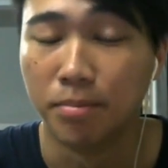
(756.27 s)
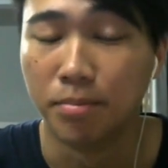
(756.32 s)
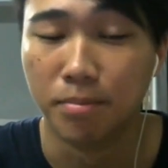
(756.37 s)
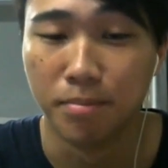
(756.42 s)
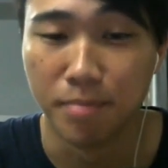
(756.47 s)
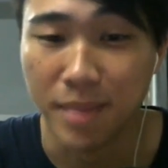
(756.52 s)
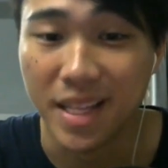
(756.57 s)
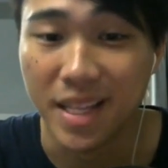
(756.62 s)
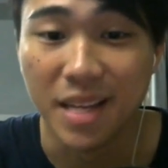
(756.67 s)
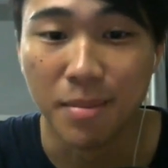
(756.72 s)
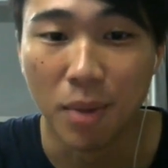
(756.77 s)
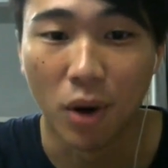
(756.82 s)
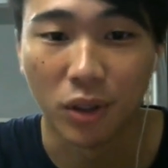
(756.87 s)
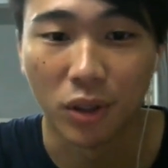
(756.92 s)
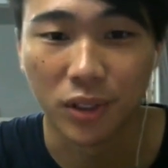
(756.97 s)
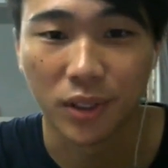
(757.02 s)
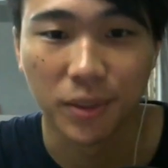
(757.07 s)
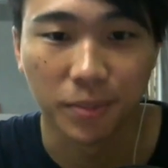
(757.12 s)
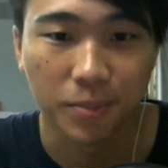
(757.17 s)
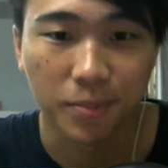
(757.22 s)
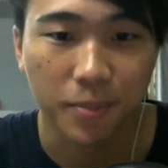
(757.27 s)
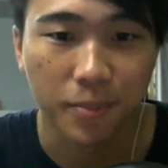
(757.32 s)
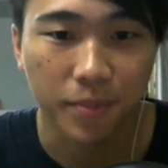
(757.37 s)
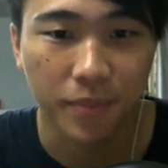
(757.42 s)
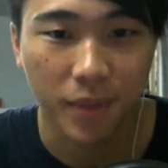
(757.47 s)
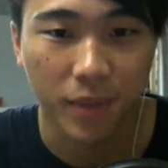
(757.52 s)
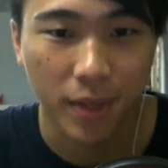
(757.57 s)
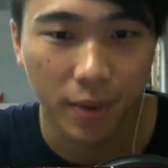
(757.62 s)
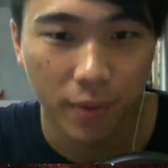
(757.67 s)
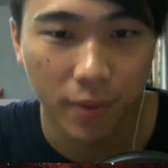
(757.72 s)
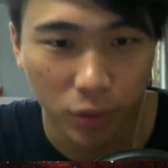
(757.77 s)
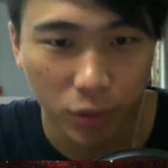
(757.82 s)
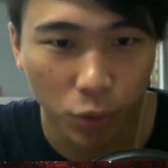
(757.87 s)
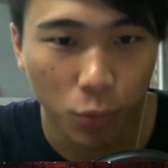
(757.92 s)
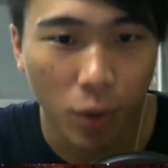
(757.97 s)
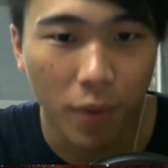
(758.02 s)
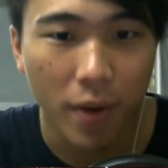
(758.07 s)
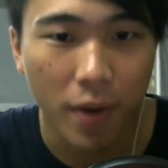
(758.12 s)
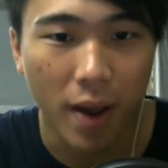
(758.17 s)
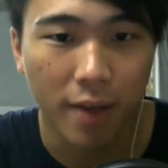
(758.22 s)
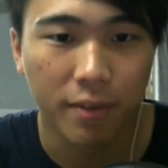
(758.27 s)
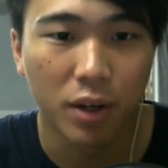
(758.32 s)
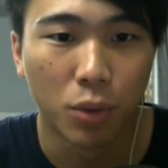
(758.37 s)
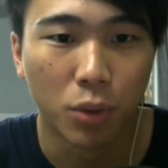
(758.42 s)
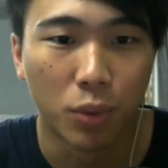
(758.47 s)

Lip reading: mini boss. Right, so what we have here,